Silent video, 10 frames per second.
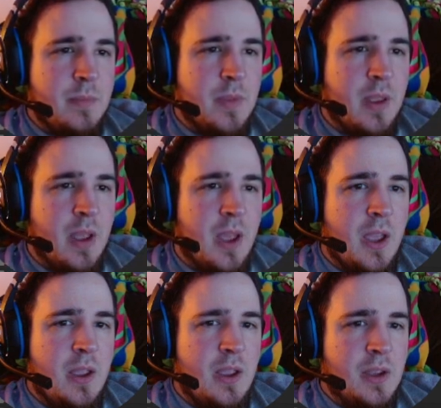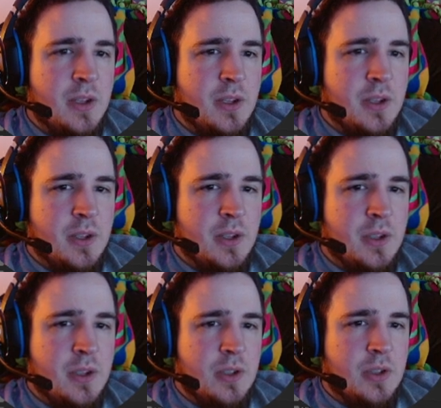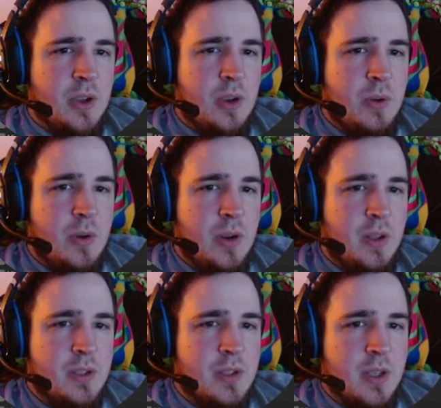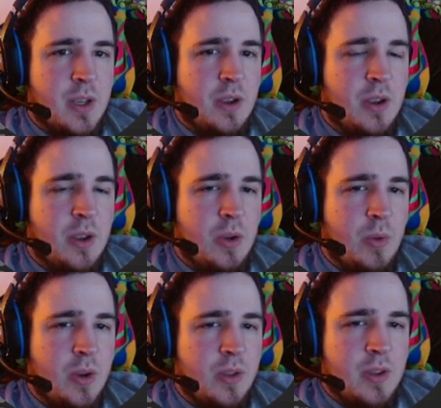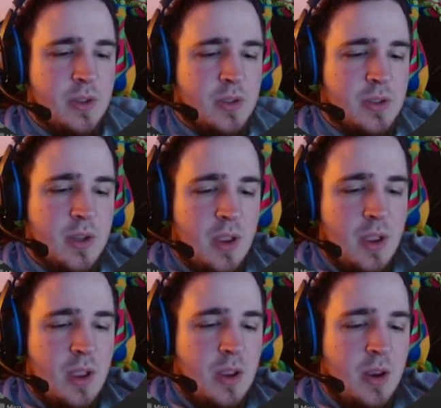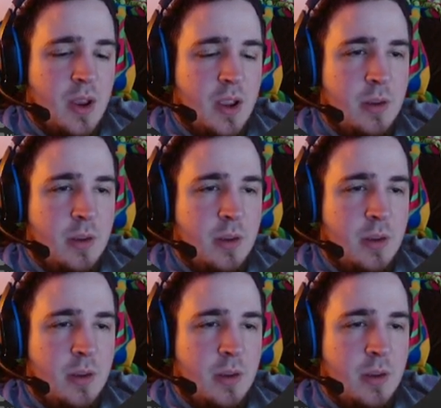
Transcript: Okay. So let's say width is -0.2.